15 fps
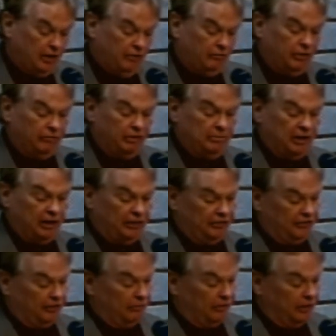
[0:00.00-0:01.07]
when we make
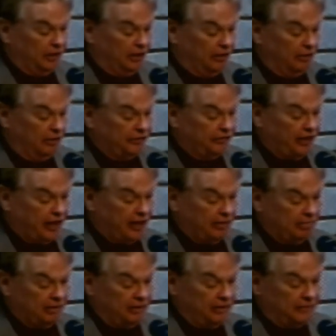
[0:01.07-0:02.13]
someone else
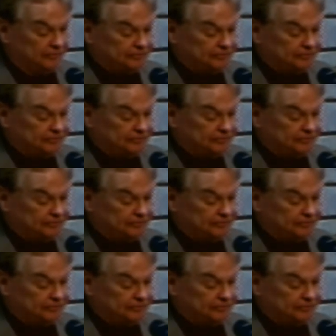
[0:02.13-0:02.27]
happy.